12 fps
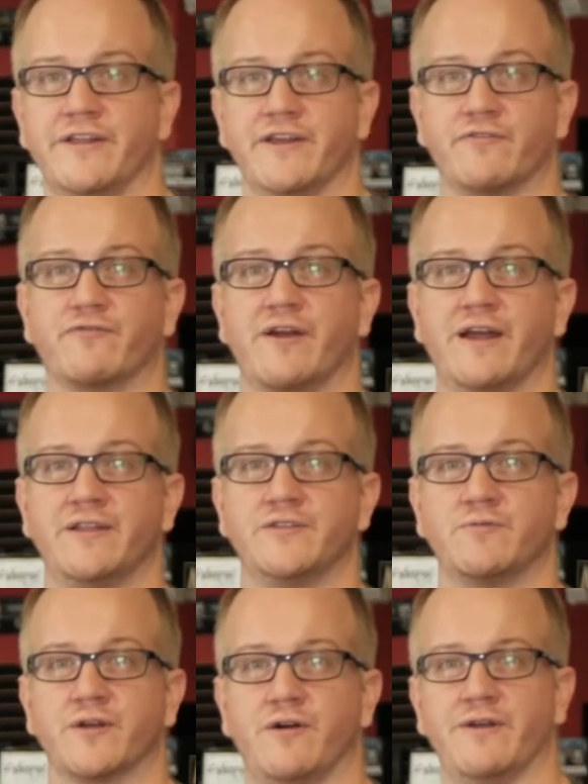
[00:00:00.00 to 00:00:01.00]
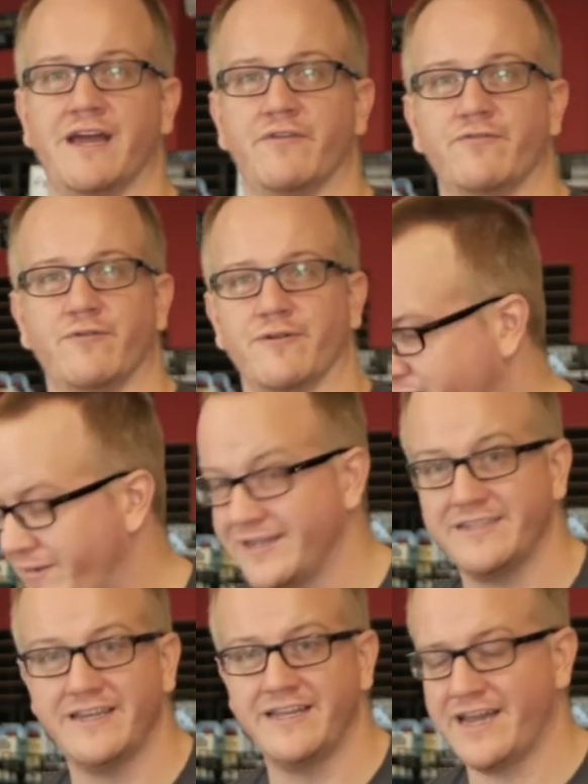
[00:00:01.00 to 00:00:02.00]
really good friends. We're going out for a
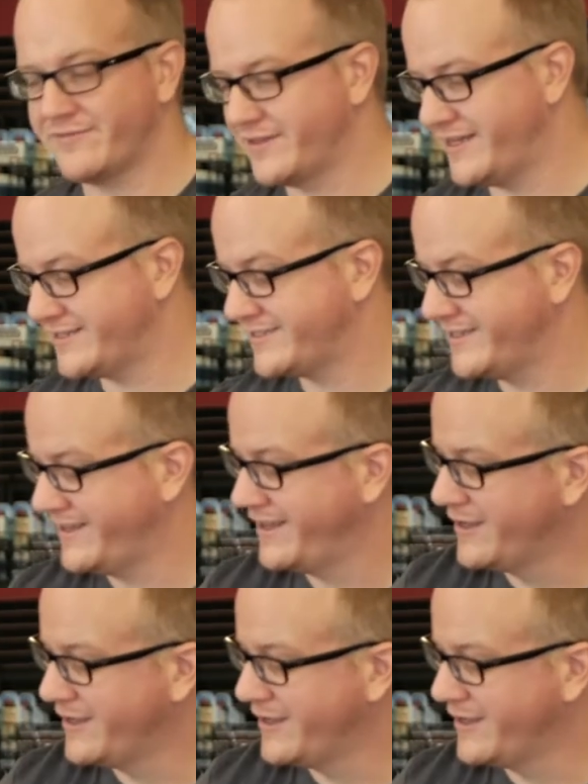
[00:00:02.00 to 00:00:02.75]
bite to eat after this.